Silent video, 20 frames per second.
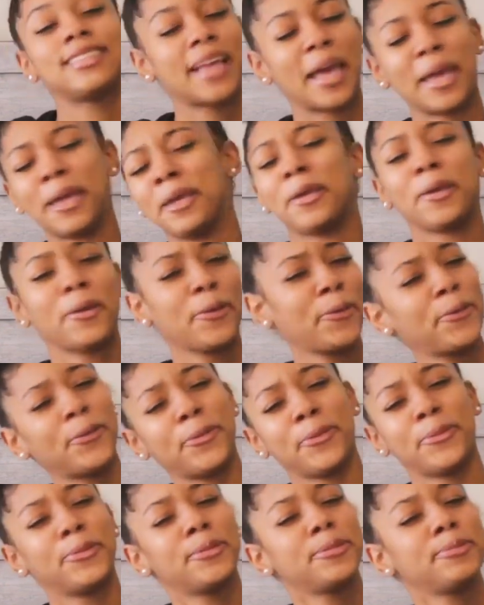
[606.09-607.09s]
Thank
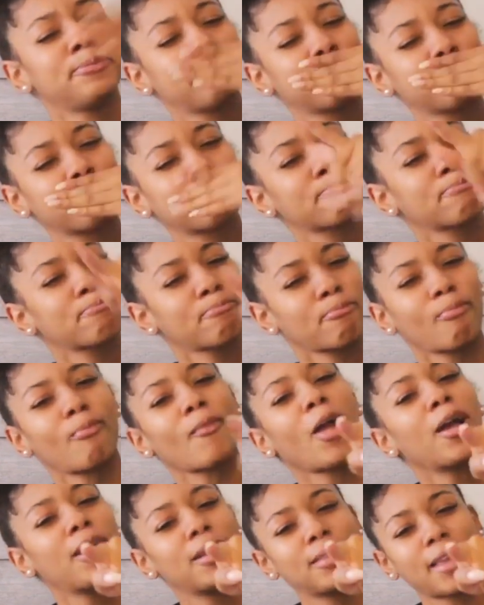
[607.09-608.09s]
you
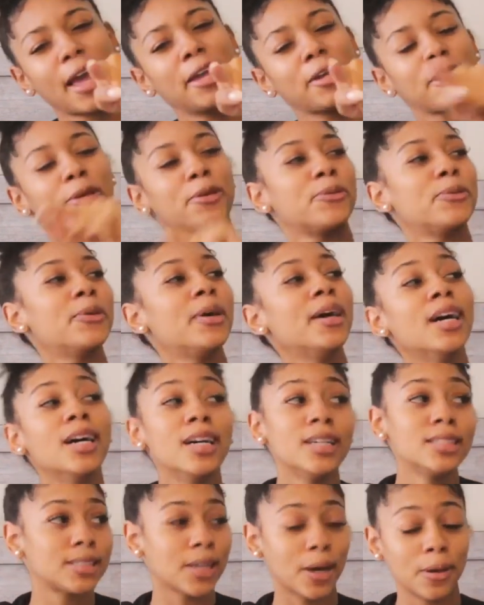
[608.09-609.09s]
thank you
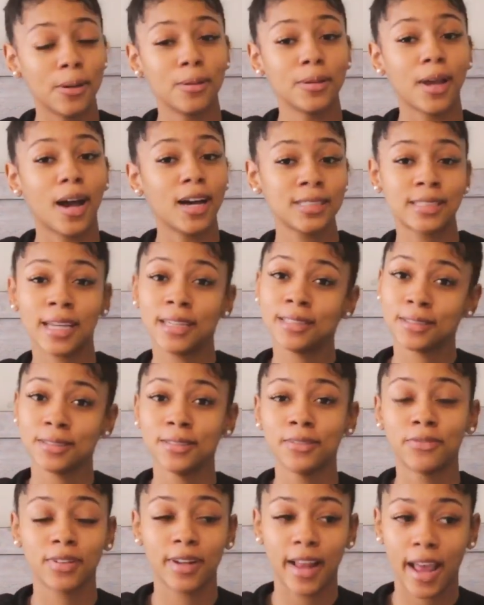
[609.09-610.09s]
so y'all stay
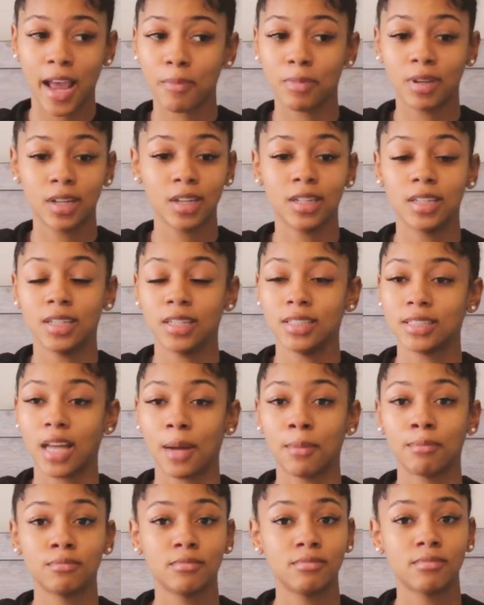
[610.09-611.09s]
tuned for that because
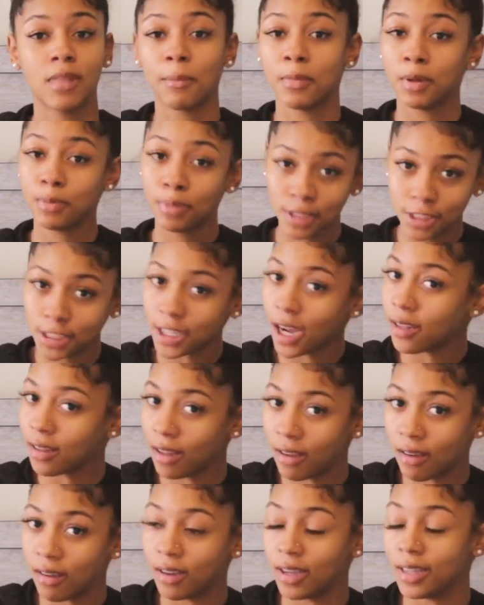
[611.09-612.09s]
i'm i'm gonna put y'all
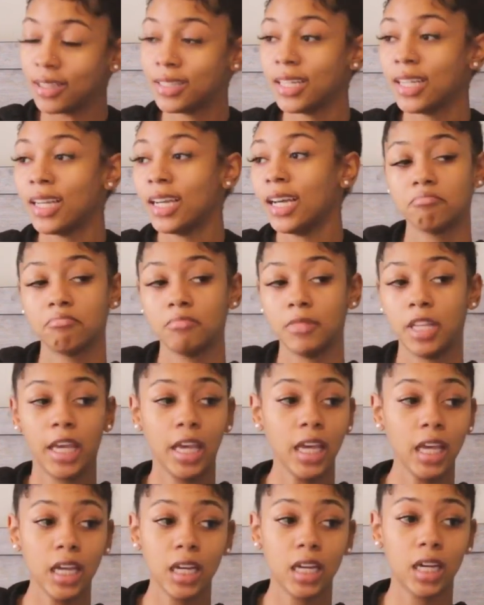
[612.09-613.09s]
on
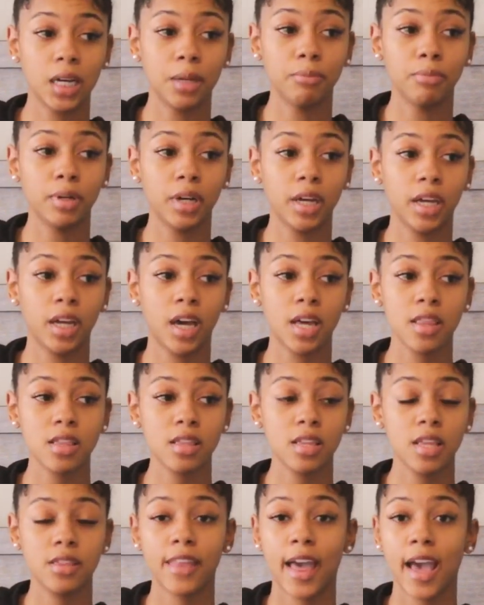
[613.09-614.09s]
yeah but other
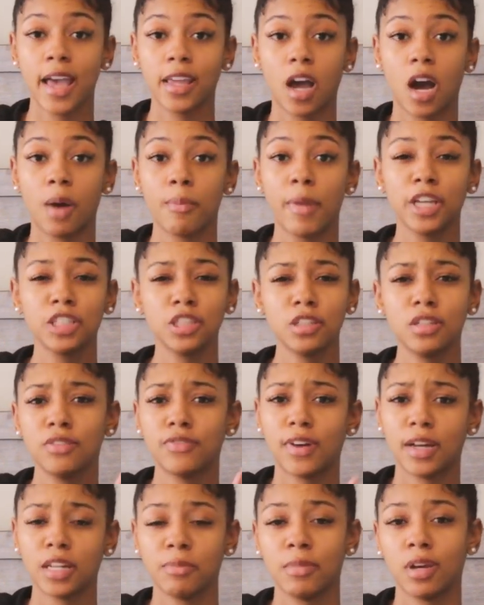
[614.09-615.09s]
than that y'all make sure you
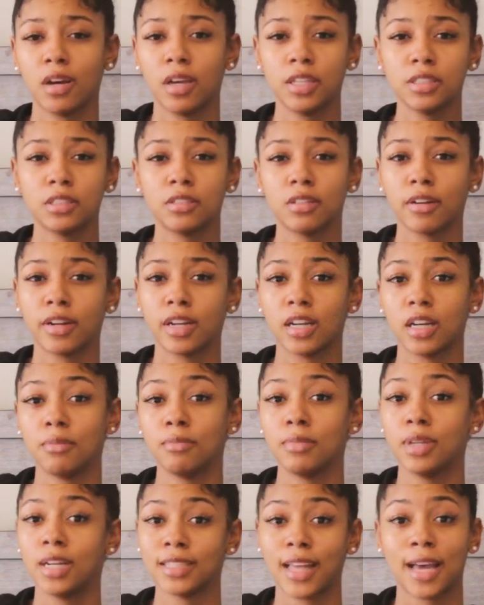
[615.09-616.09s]
follow me on
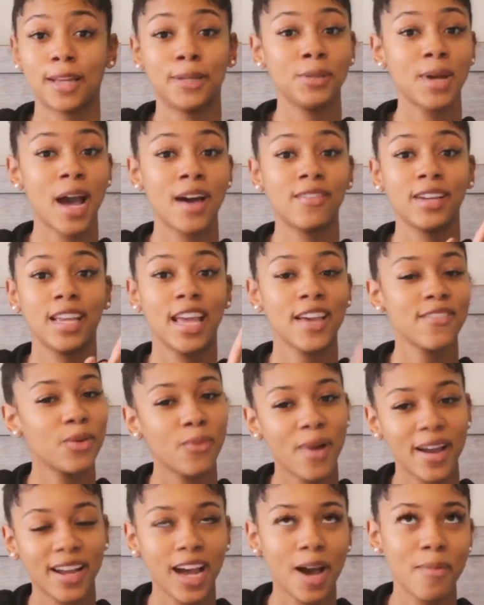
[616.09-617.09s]
instagram because i do have a
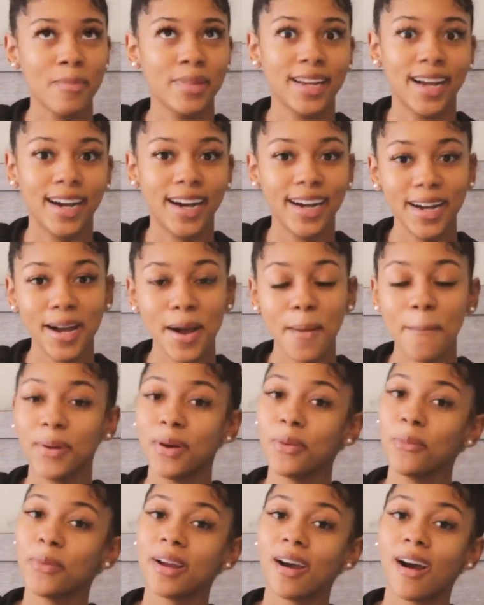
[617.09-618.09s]
giveaway coming up
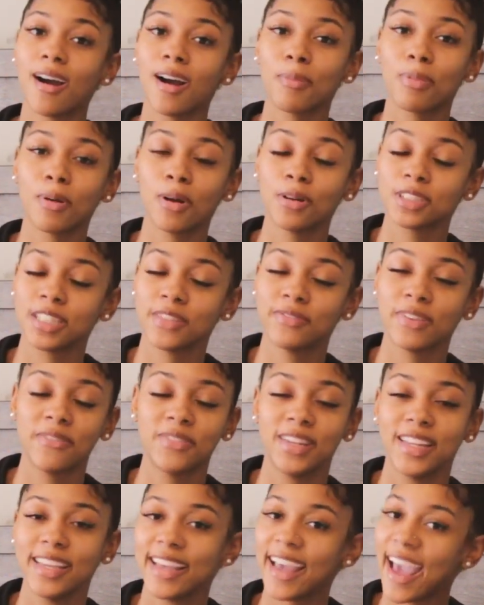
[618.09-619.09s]
we are approaching
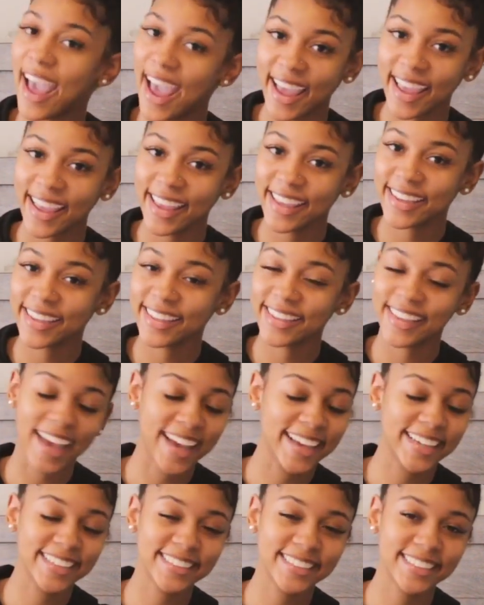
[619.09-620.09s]
50k
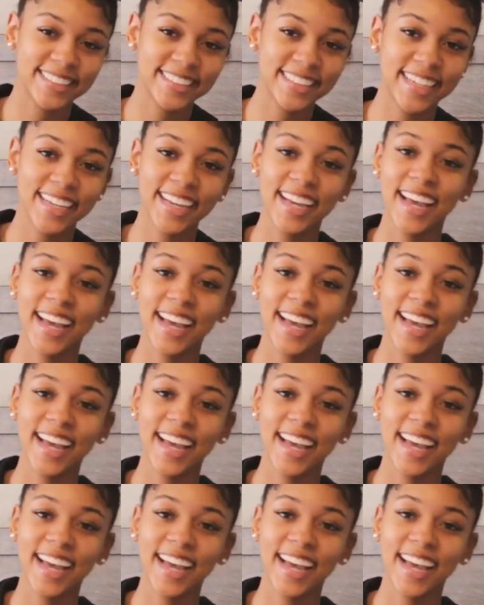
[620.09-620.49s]
yes